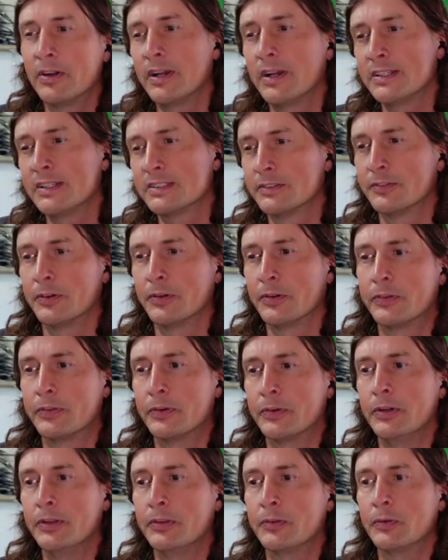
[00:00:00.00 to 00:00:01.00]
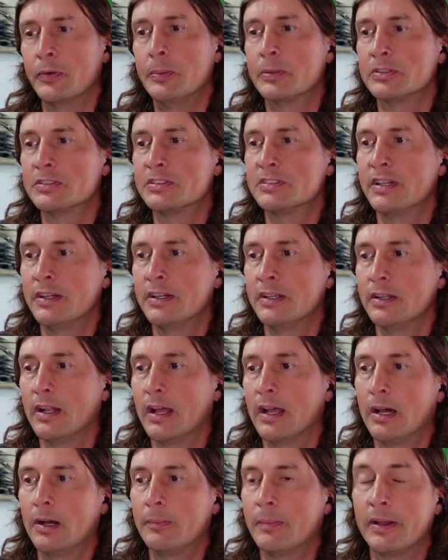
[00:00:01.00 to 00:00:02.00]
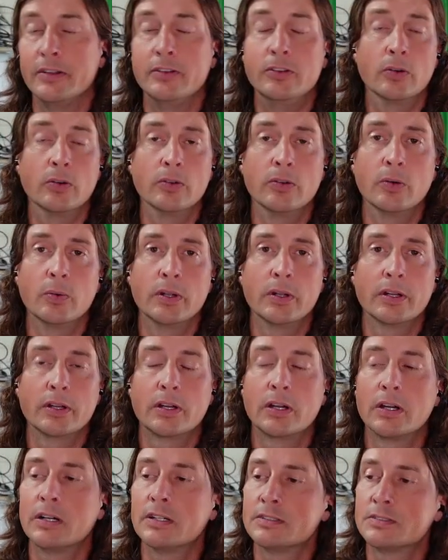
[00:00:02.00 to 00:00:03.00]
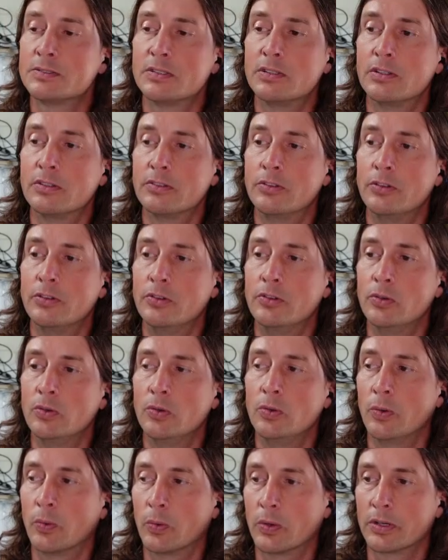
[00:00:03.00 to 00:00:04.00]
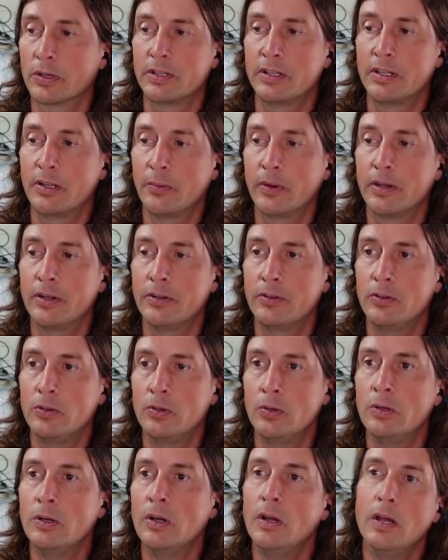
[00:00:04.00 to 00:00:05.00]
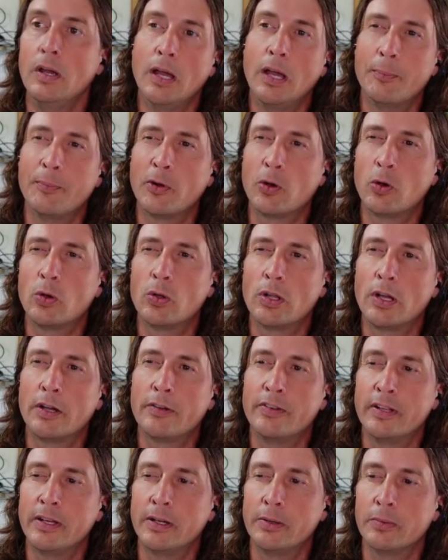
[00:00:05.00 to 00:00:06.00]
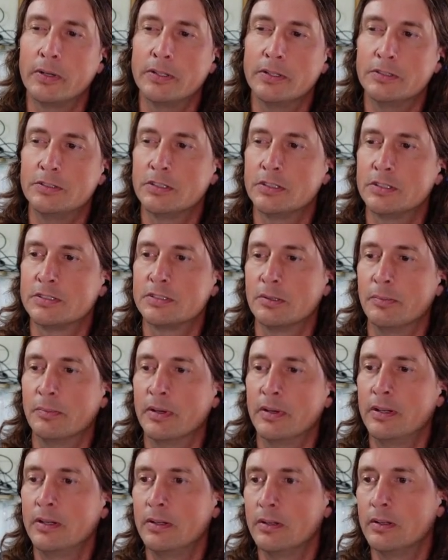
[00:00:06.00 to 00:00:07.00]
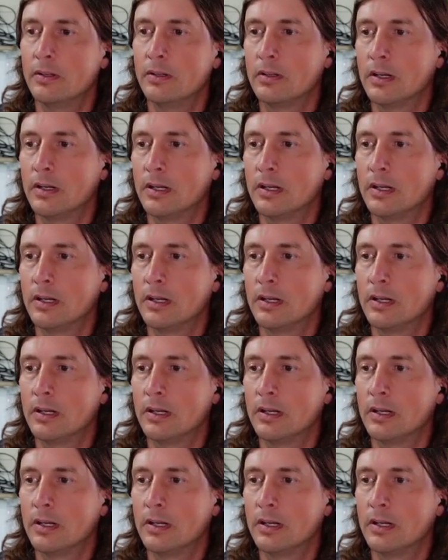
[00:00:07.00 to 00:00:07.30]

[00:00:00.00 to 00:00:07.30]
They're asking for 33%. I don't know what it costs to do the work that they want to do. I'm going to hold off on that one in just a minute.